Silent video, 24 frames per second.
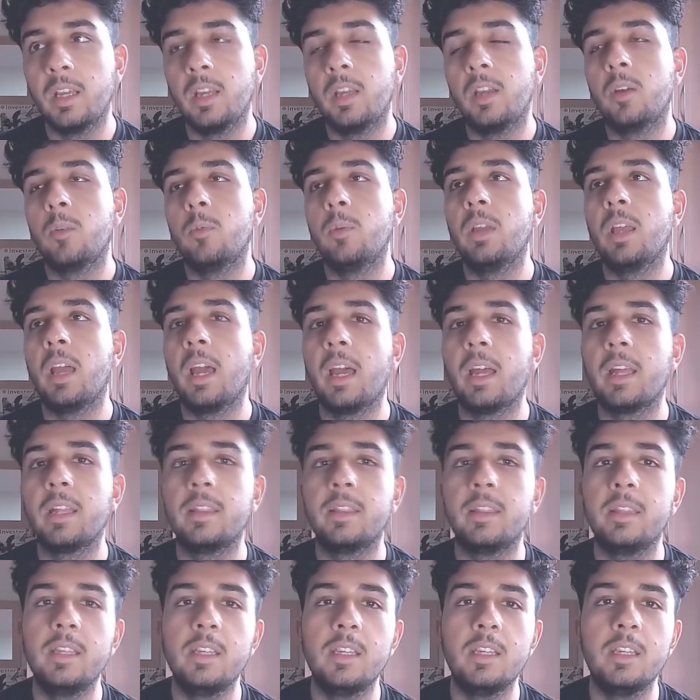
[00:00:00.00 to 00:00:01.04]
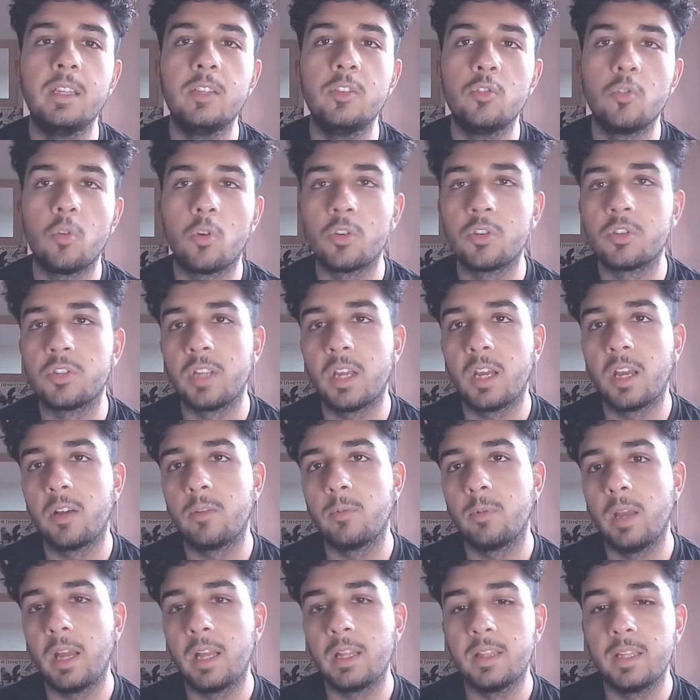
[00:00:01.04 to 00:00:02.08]
we had the Georgetown,
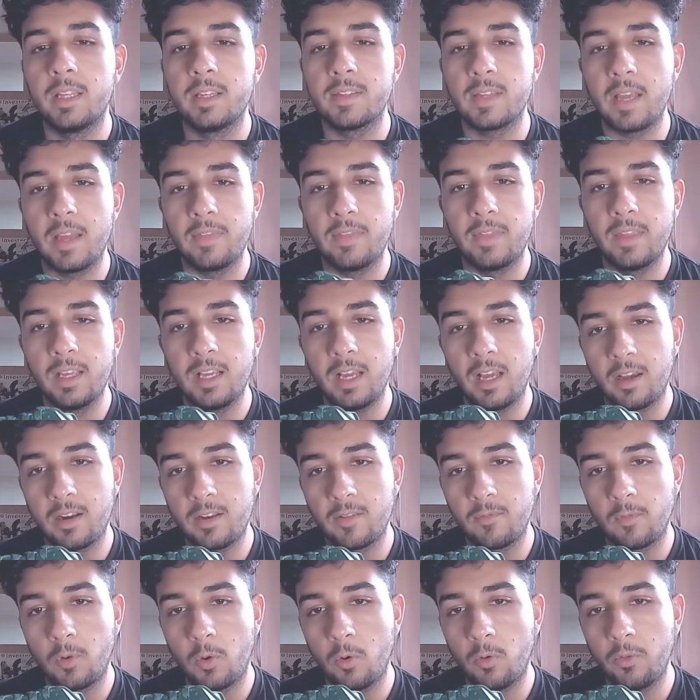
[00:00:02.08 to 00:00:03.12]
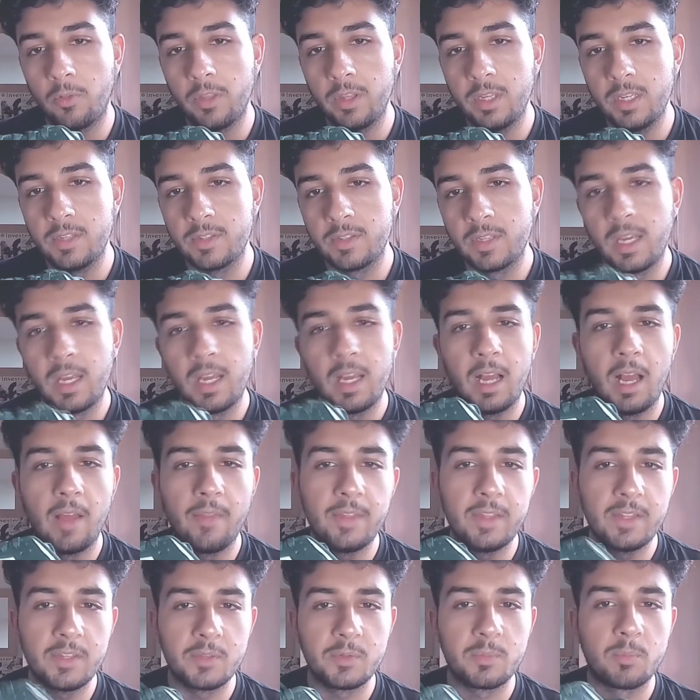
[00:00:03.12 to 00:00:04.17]
we had this. I think out of all of these, I
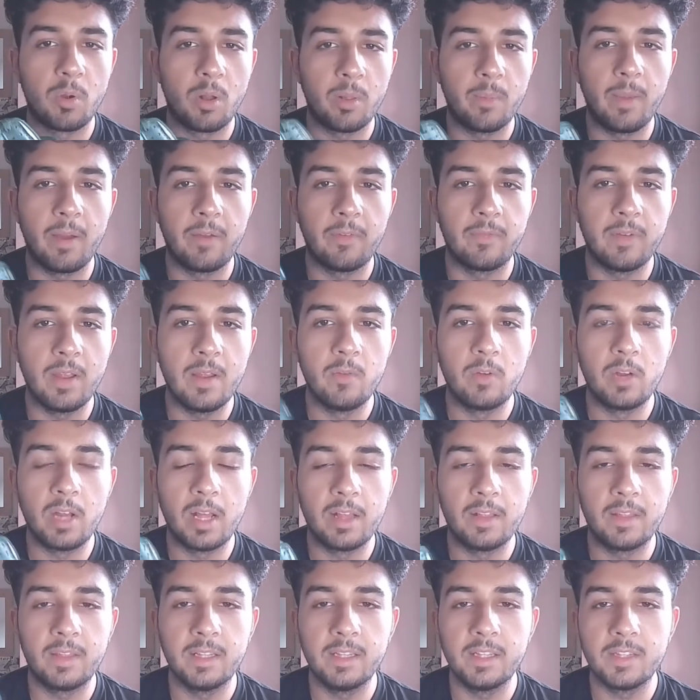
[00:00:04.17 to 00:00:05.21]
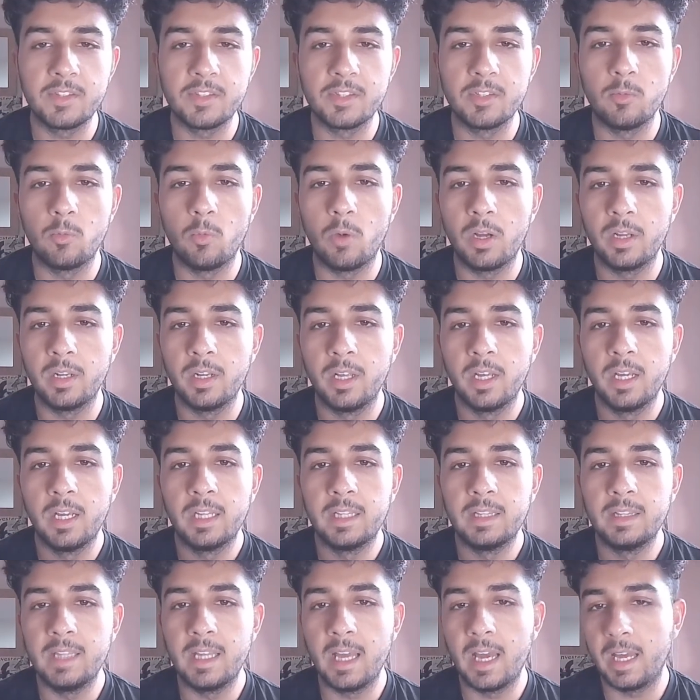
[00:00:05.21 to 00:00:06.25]
think this is probably my favorite, and I think this is the one
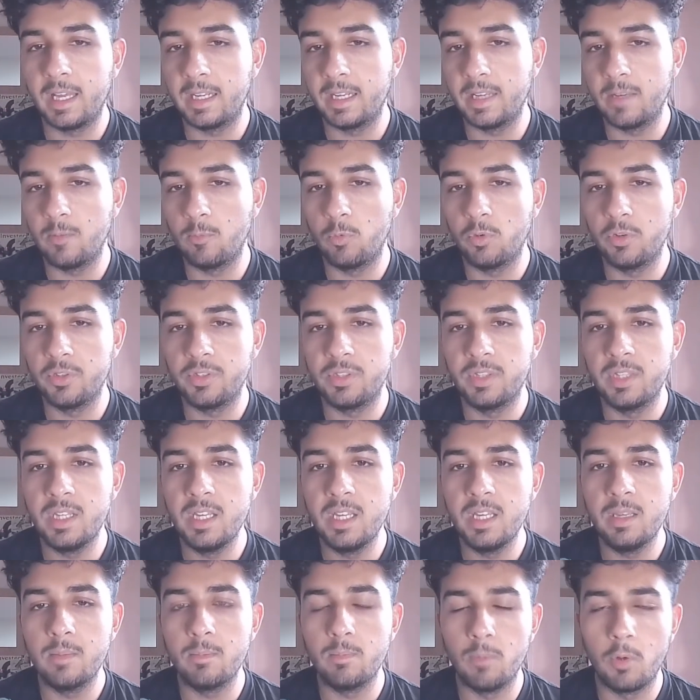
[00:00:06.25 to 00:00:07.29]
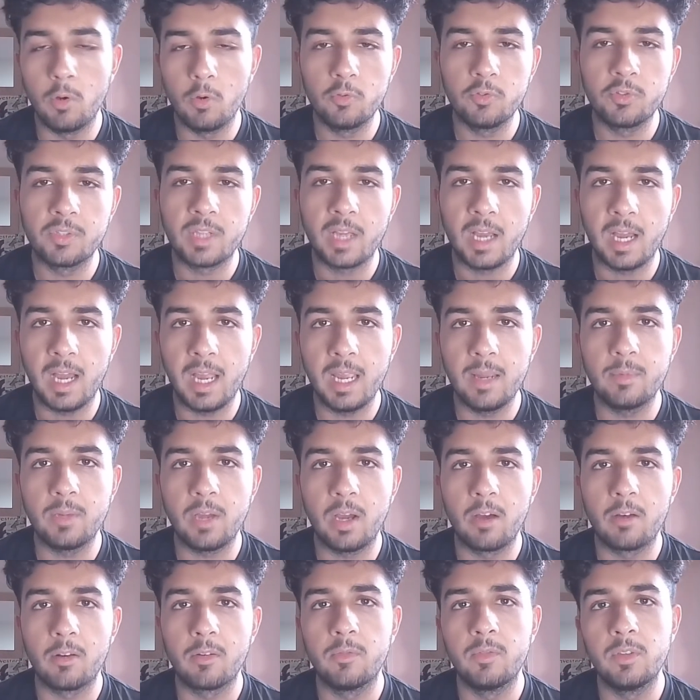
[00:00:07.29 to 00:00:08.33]
that was the most hyped
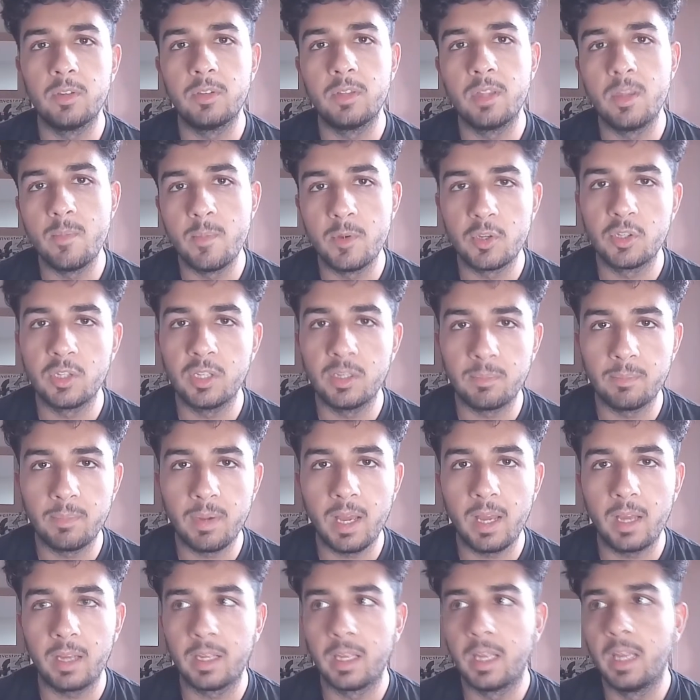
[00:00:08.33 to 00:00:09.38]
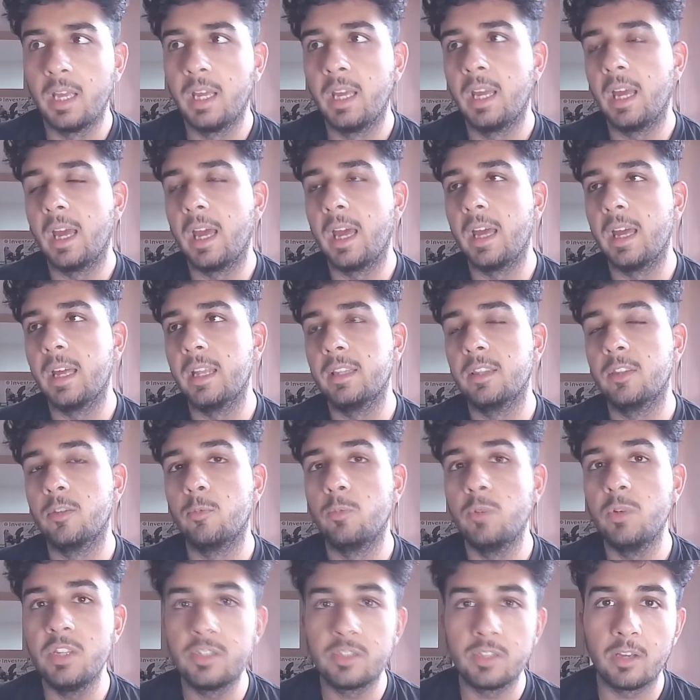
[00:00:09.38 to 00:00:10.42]
out of the Michigan pack. And the
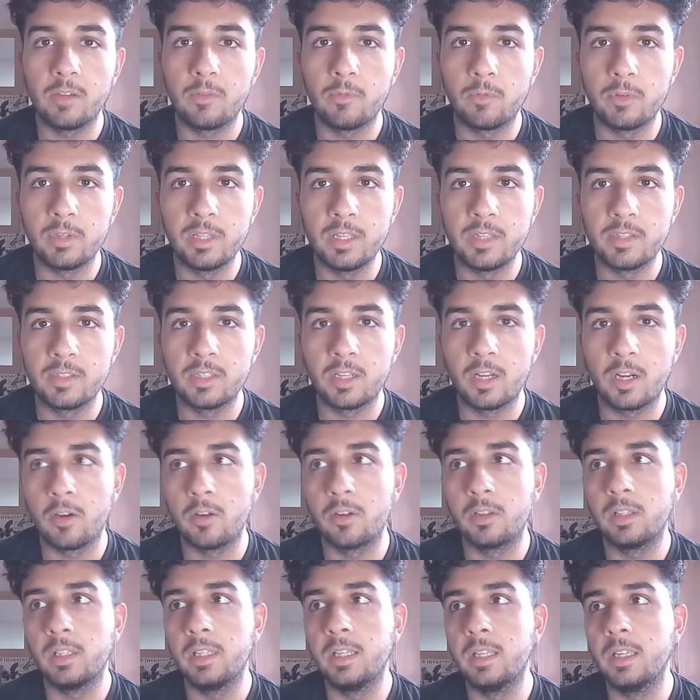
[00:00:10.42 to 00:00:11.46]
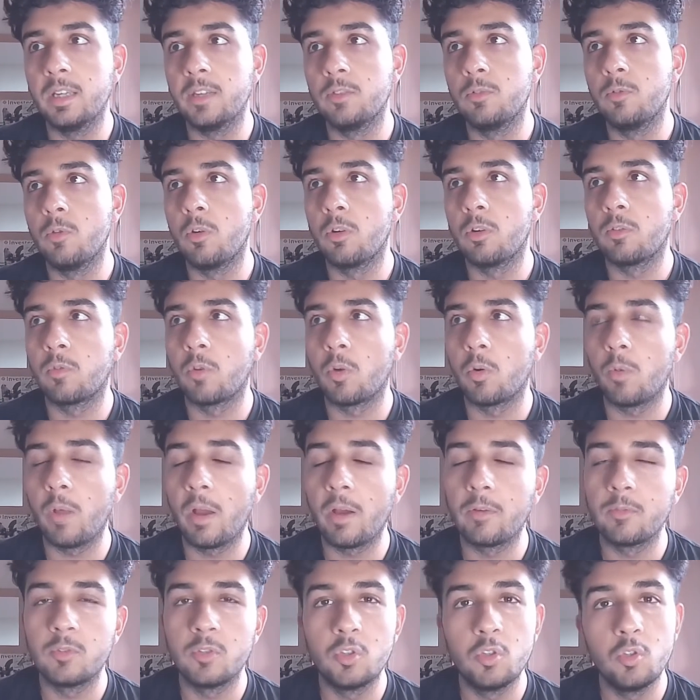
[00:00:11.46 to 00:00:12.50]
resale for this currently is going for
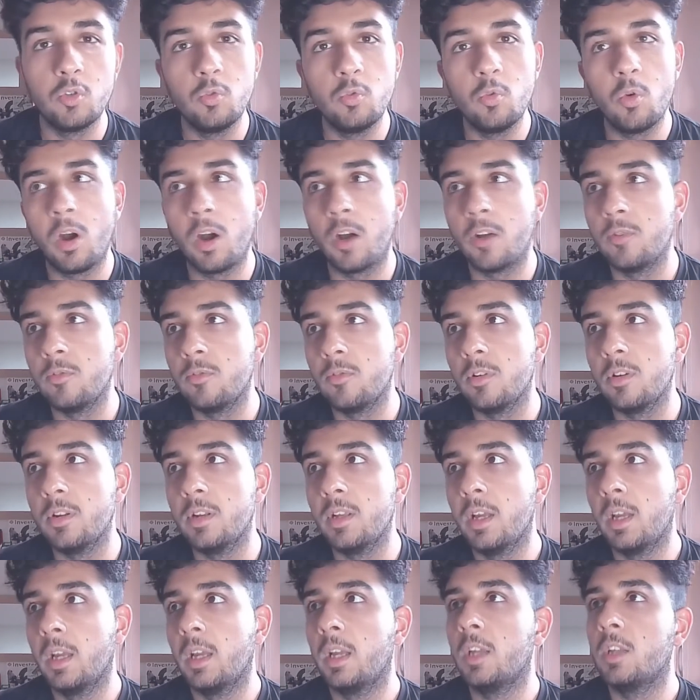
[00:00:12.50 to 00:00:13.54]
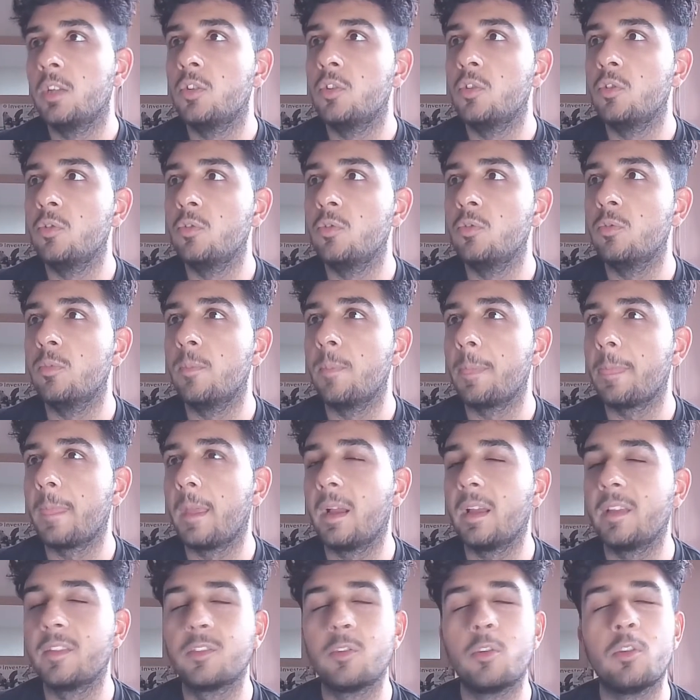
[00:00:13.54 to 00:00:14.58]
around 200 to,
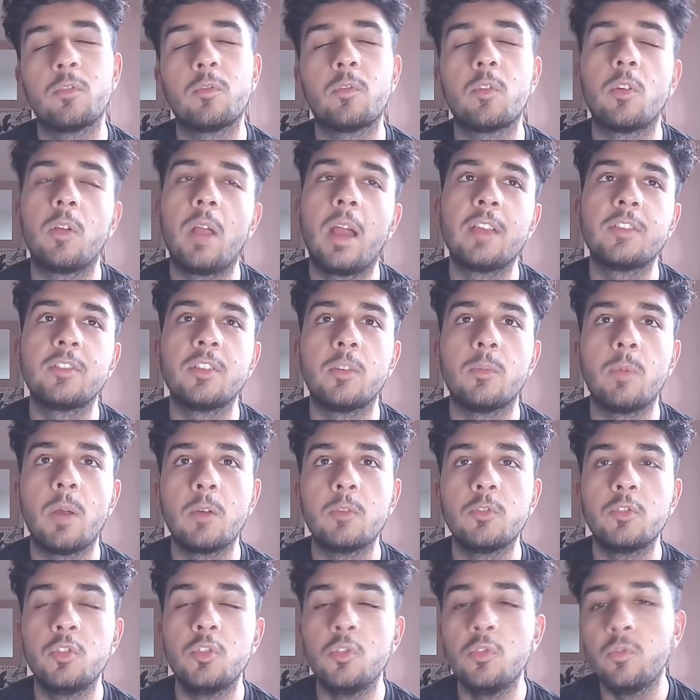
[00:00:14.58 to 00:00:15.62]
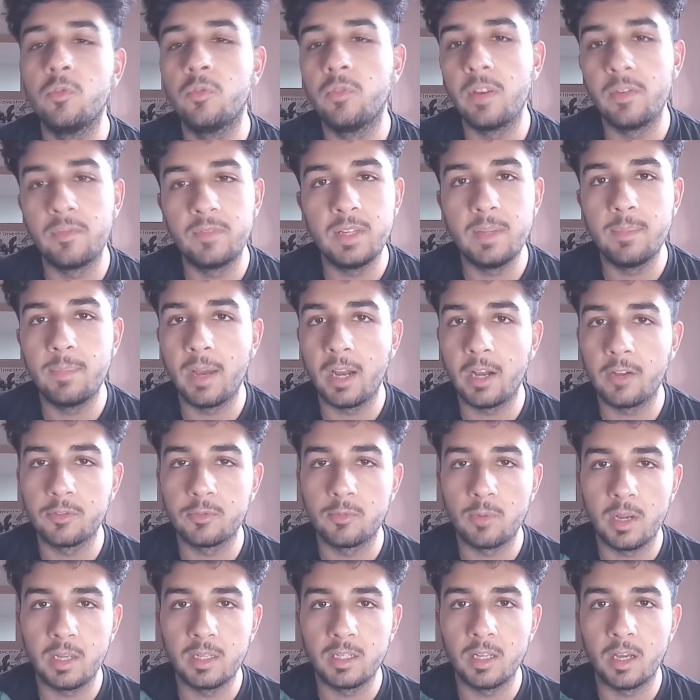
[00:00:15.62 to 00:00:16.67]
it's going for actually around 250 pounds
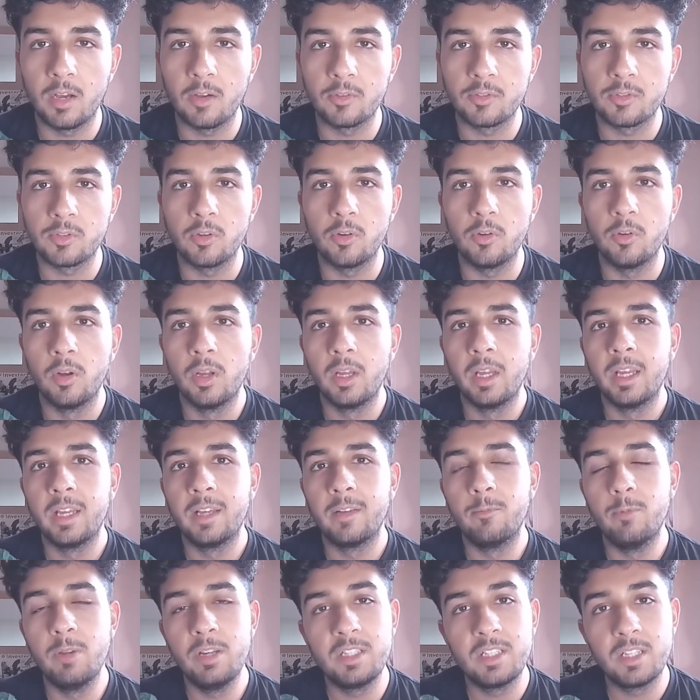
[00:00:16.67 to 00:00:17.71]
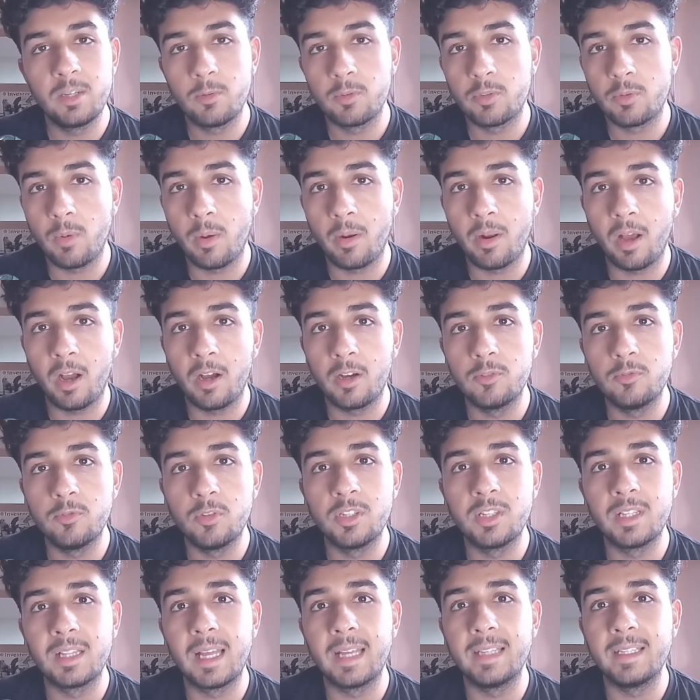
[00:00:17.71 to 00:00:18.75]
right now. So retail was around
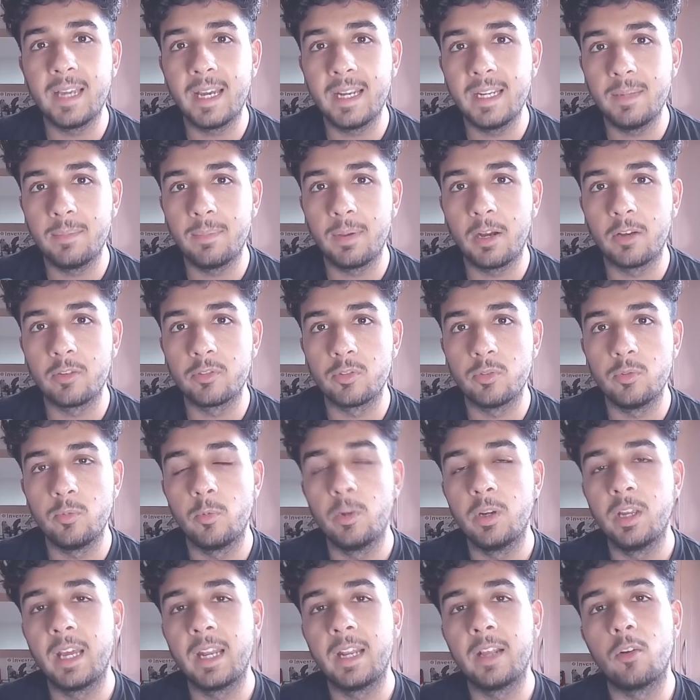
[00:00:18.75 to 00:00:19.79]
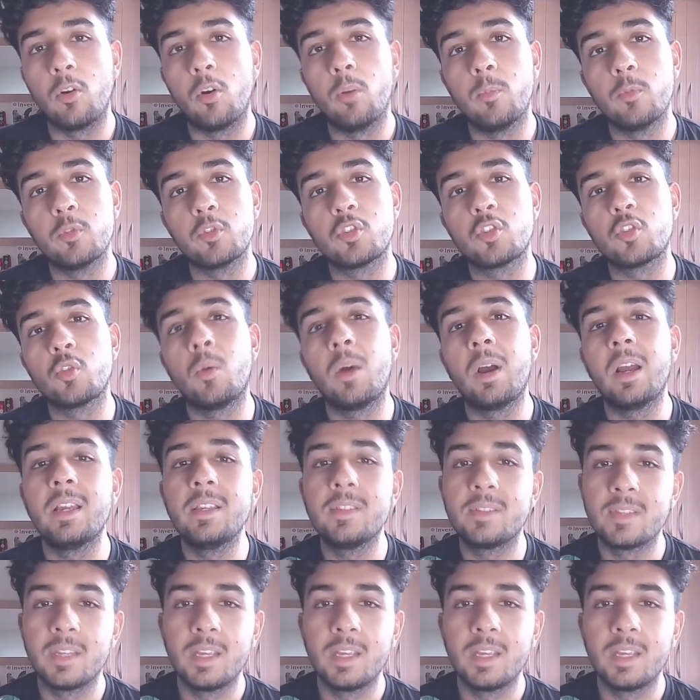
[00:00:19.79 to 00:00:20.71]
100 to like 90 pounds, so you were getting almost twice